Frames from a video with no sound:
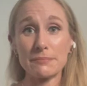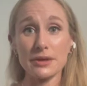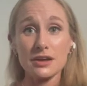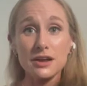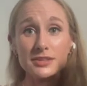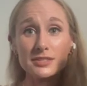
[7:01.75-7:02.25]
and
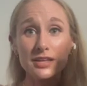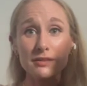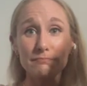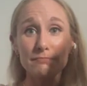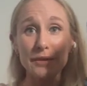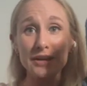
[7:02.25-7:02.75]
gusset
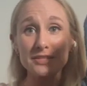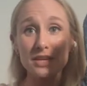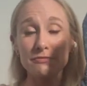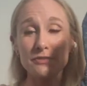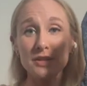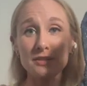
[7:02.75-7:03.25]
basic
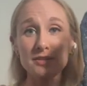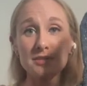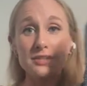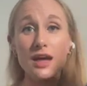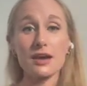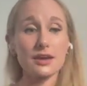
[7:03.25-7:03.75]
vanilla
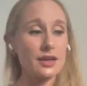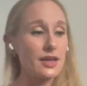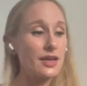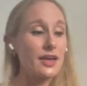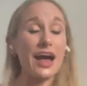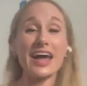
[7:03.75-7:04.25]
sock.
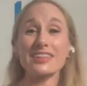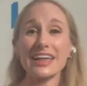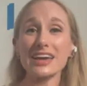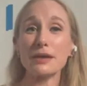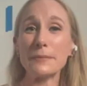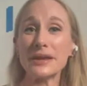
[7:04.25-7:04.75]
I
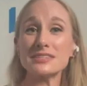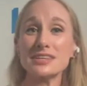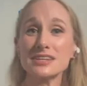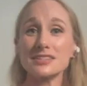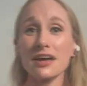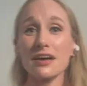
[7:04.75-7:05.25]
like a
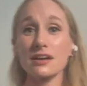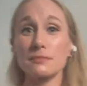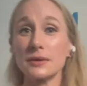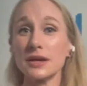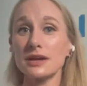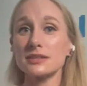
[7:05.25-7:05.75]
basic sock
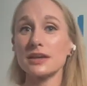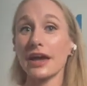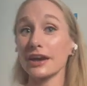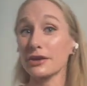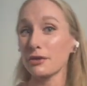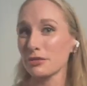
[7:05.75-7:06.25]
because I
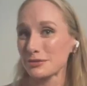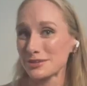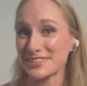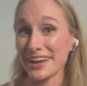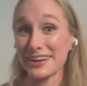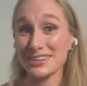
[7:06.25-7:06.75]
go through
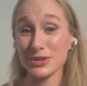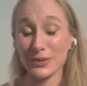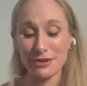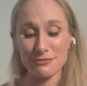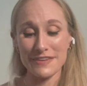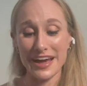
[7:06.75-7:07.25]
socks
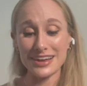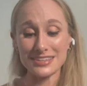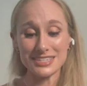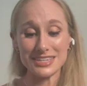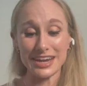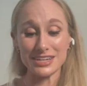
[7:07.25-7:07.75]
quite
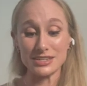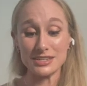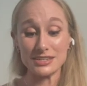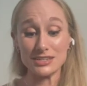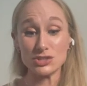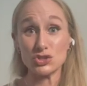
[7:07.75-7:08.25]
fast. I
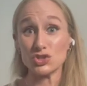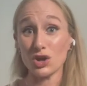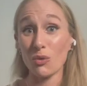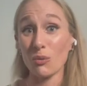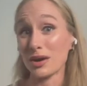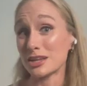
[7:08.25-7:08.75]

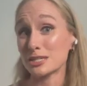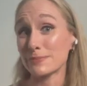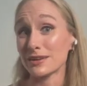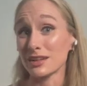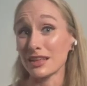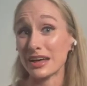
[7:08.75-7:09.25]
don't want to
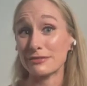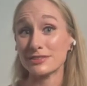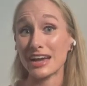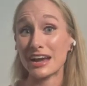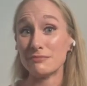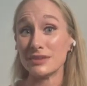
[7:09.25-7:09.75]
spend a lot of
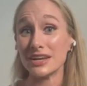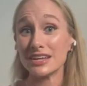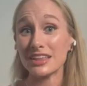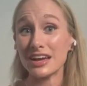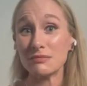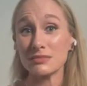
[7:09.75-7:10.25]
time knitting
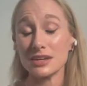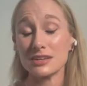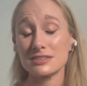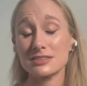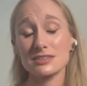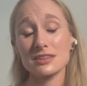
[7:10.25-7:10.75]
them
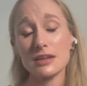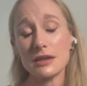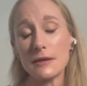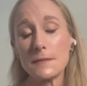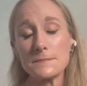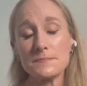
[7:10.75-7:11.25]
because
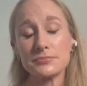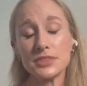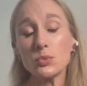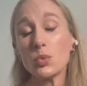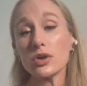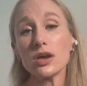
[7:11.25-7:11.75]
they
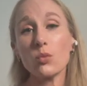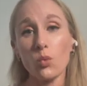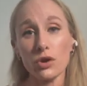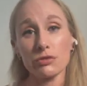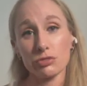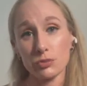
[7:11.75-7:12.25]
will get
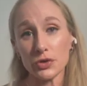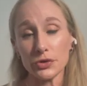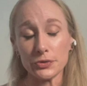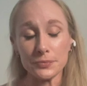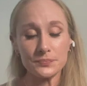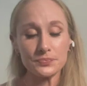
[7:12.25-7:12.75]
worn
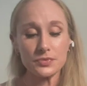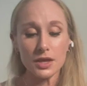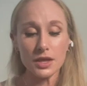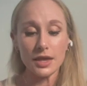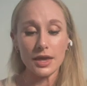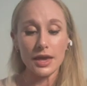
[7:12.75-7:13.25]
through.
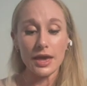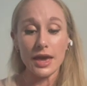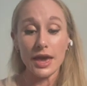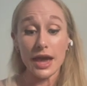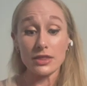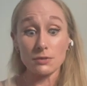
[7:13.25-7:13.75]

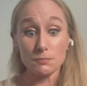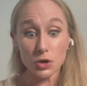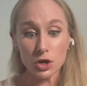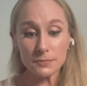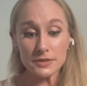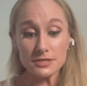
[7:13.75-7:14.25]
And the
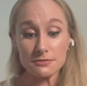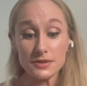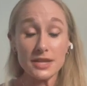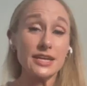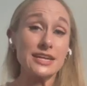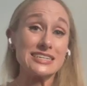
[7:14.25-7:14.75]
purpose of
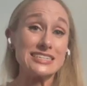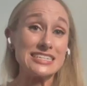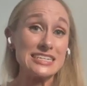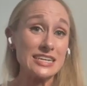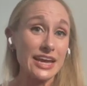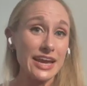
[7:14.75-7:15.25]
knitting
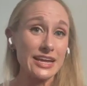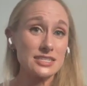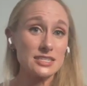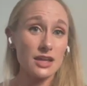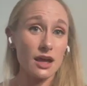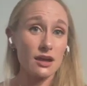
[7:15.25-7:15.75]
DK
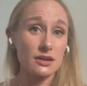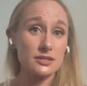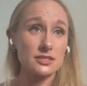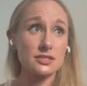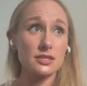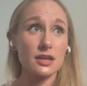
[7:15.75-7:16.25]

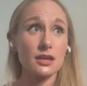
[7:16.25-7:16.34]
socks,